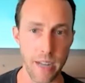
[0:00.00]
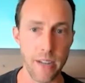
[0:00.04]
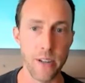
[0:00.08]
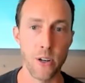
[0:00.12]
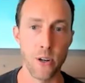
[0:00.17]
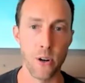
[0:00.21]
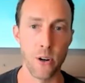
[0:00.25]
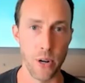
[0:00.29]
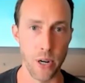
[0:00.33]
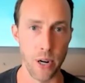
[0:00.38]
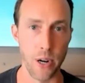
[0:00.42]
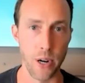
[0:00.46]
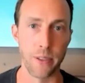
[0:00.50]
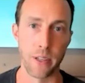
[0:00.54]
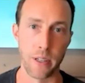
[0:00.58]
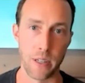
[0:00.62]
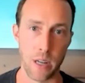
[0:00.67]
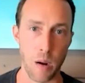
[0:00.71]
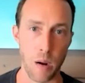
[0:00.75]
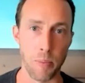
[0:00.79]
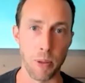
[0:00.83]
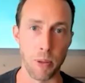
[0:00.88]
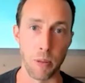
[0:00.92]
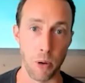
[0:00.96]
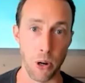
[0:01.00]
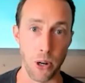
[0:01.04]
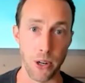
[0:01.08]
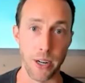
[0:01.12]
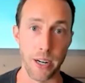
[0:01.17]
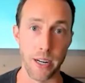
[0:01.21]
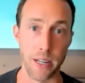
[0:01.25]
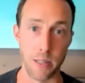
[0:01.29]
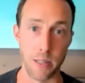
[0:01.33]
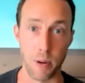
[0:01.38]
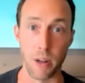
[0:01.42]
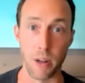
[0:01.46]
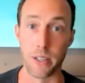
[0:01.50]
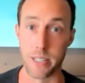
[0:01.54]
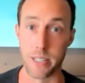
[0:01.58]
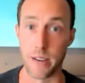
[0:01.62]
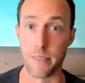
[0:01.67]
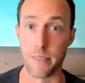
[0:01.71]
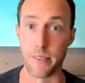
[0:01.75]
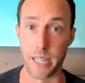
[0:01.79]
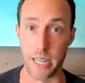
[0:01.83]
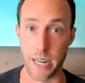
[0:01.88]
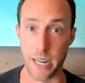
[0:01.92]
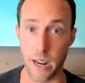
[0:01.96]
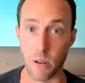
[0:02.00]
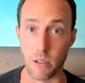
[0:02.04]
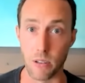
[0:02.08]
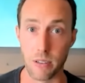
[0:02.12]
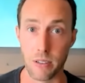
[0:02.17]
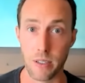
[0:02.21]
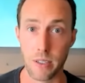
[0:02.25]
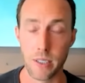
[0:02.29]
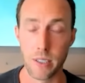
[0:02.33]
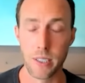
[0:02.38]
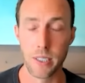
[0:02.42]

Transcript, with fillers: Then you know you're at the top of the market. It's probably time to get out.